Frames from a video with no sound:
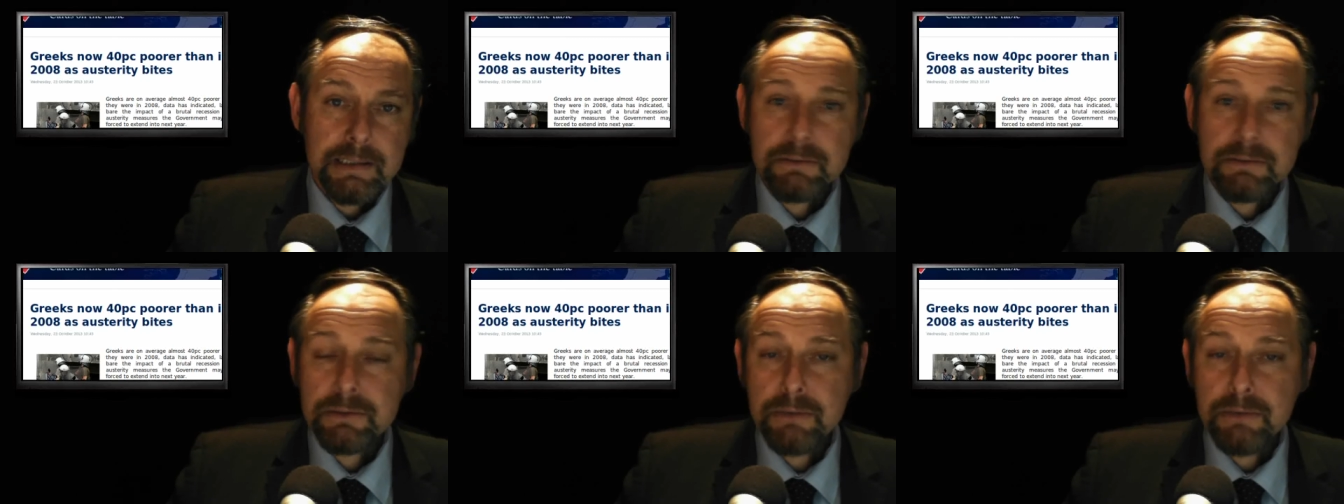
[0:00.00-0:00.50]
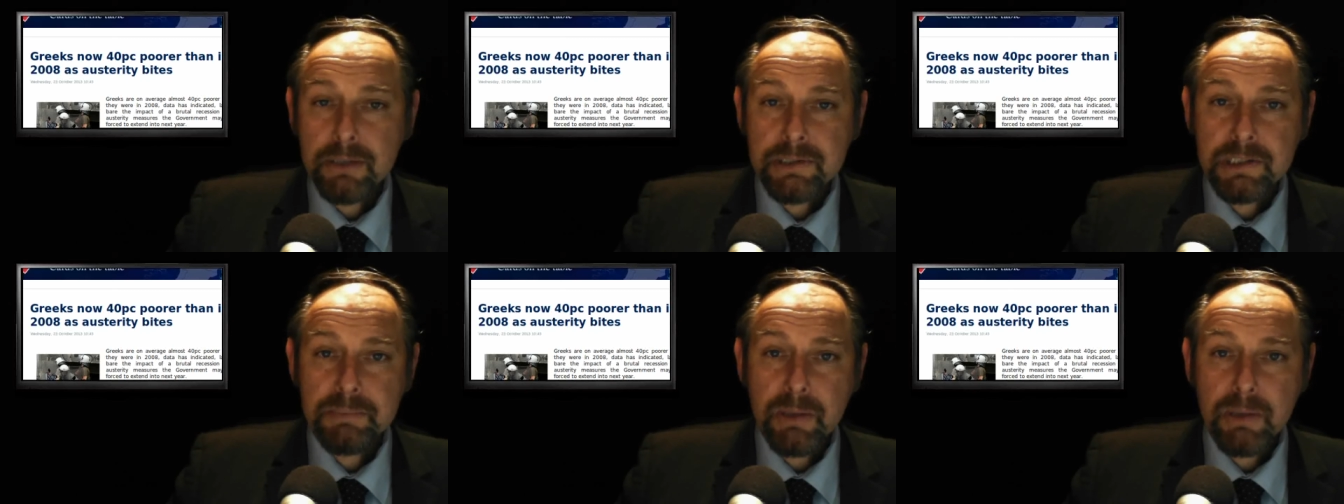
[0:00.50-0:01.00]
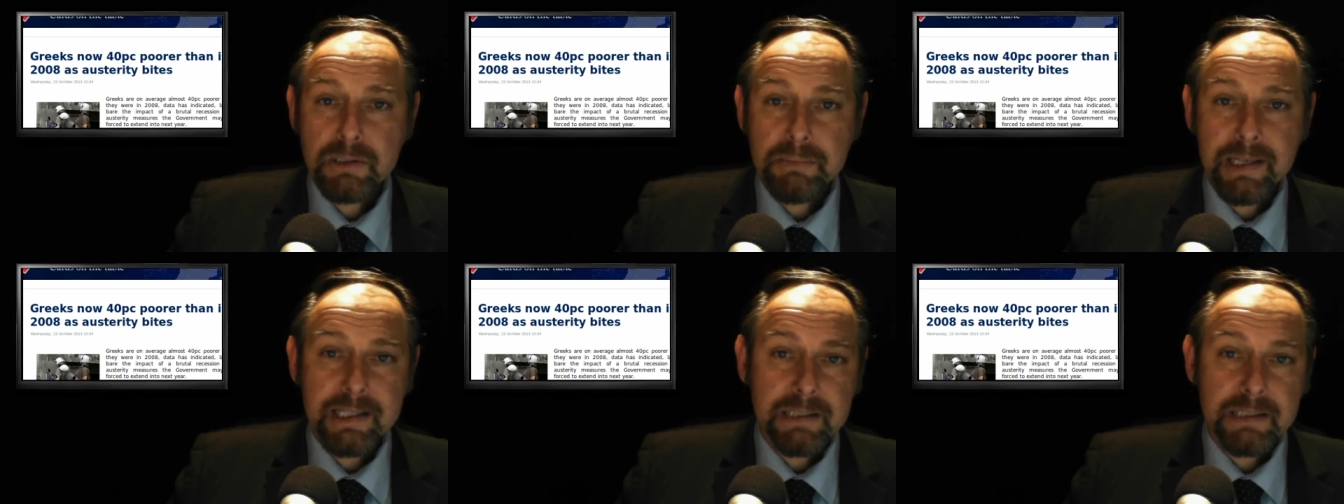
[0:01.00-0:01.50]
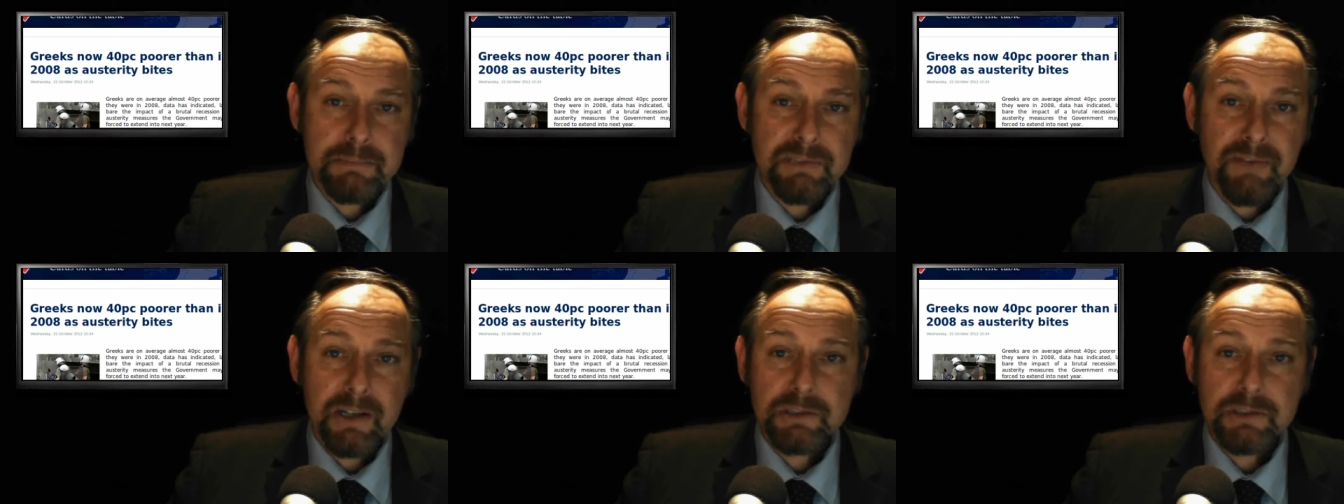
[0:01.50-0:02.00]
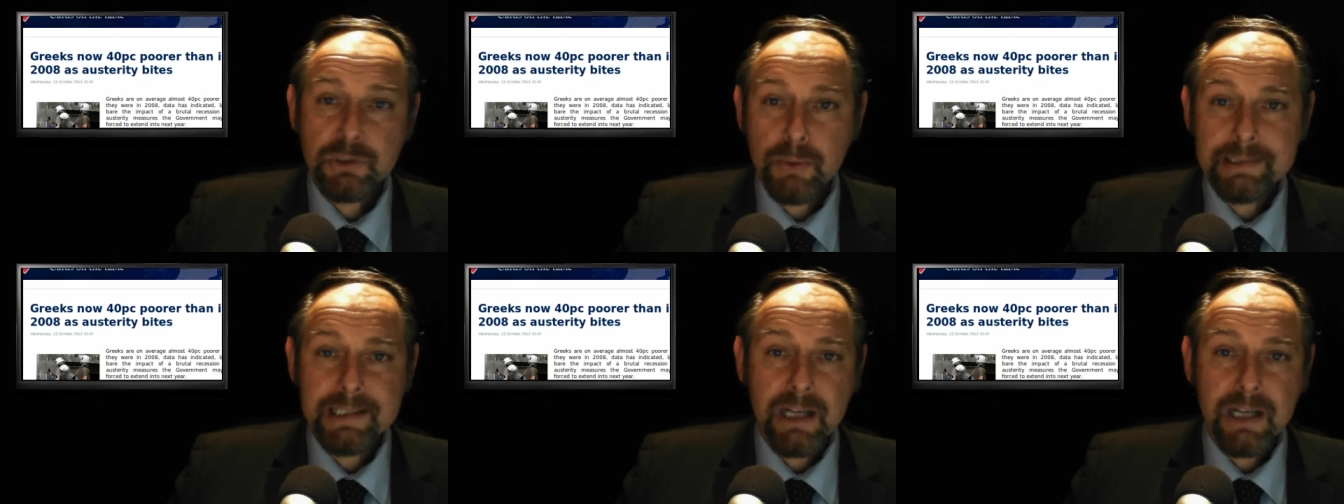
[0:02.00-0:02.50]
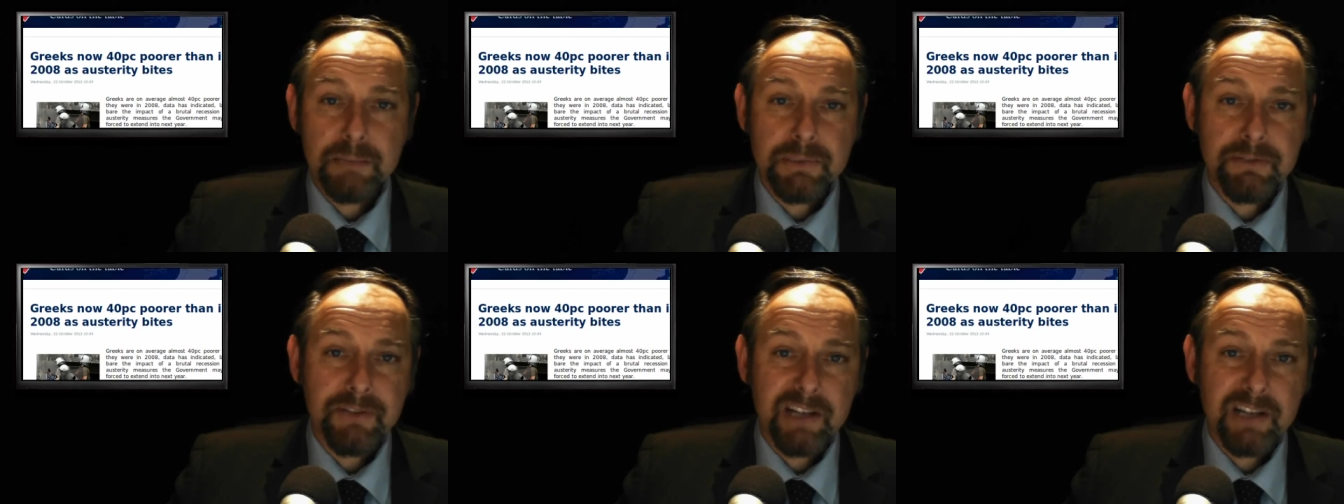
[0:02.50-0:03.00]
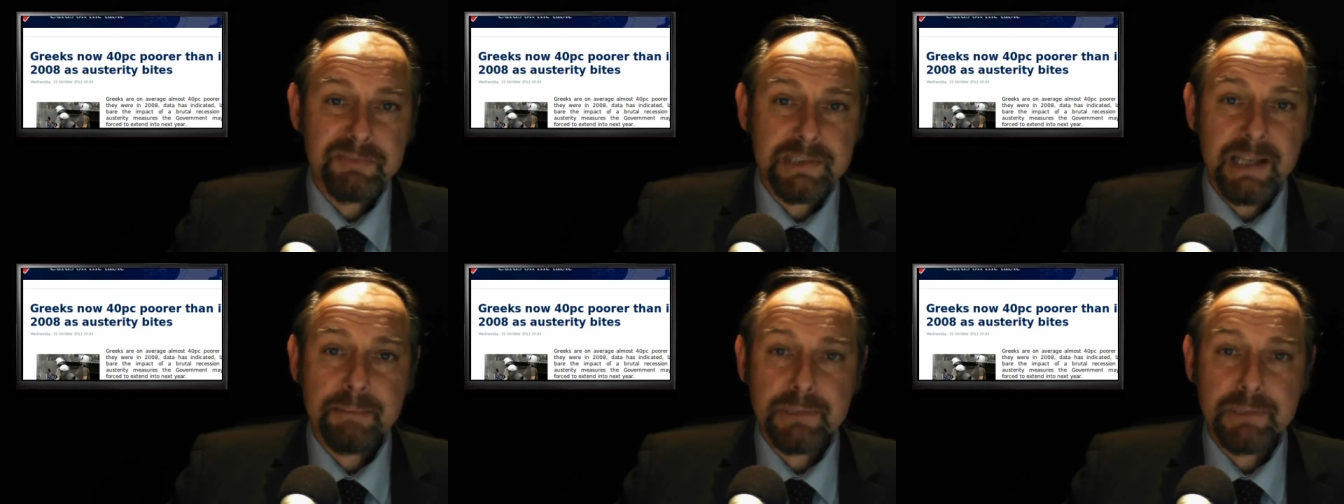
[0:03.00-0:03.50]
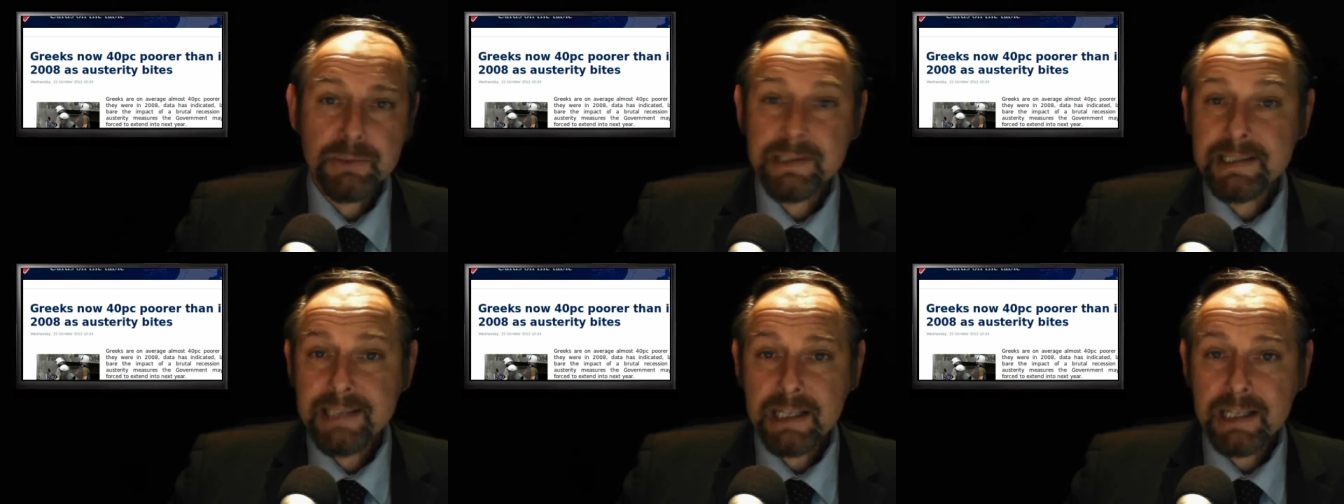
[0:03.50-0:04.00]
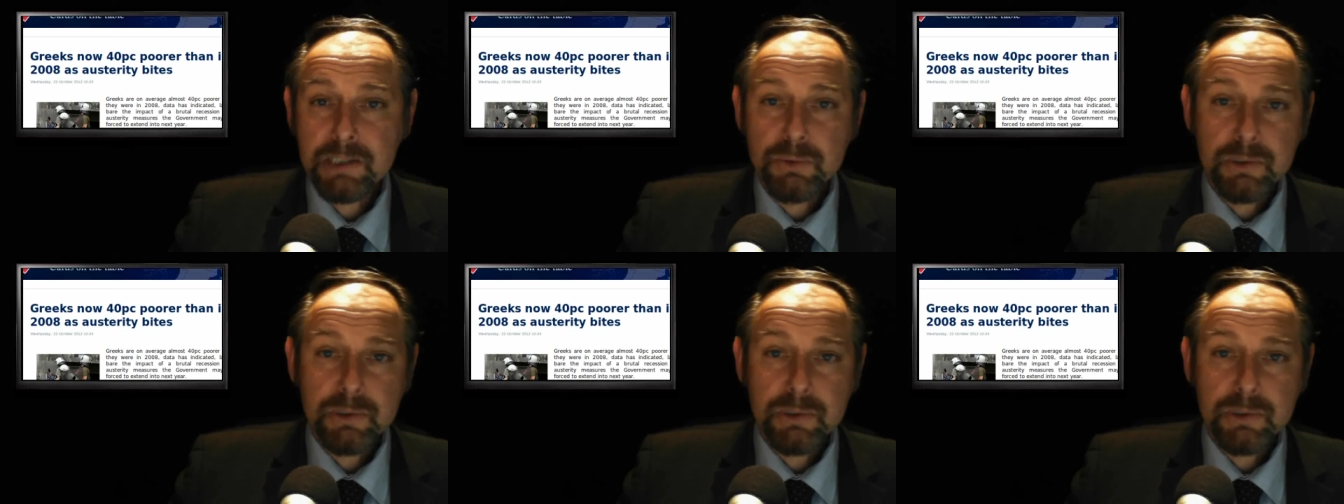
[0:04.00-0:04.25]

Now, gross disposable incomes fell twenty-nine point five percent between the second